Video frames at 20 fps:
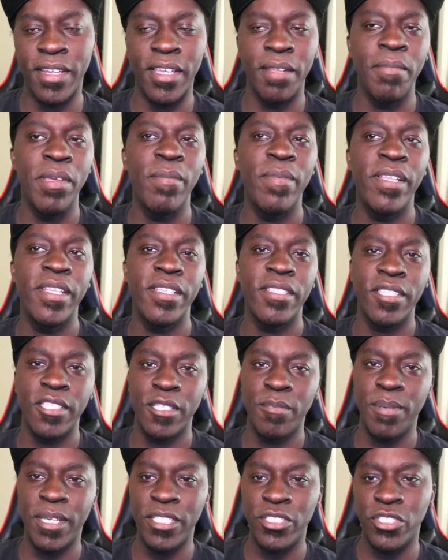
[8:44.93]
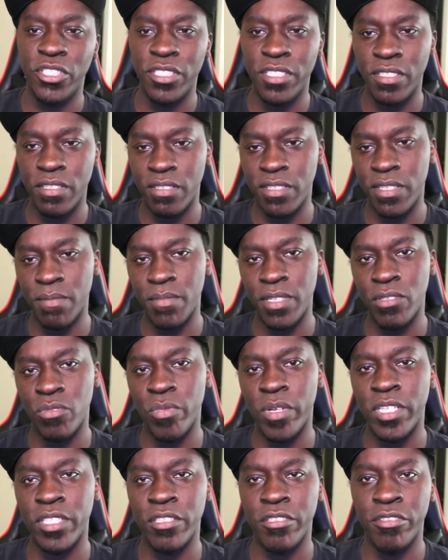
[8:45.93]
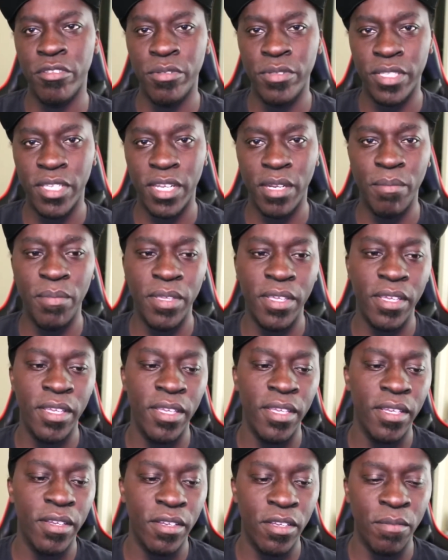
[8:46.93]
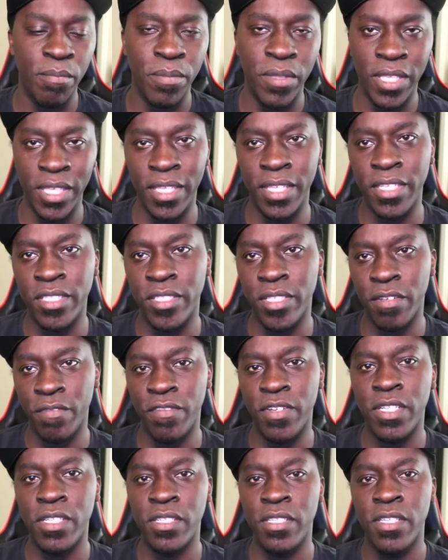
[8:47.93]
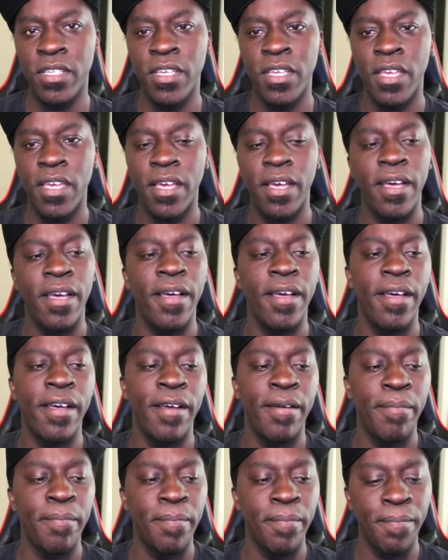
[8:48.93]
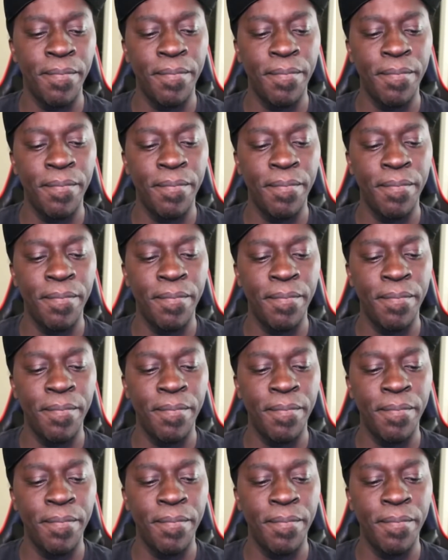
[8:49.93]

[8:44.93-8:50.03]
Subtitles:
And maybe the suspension system as well too is going to be completely different. Um,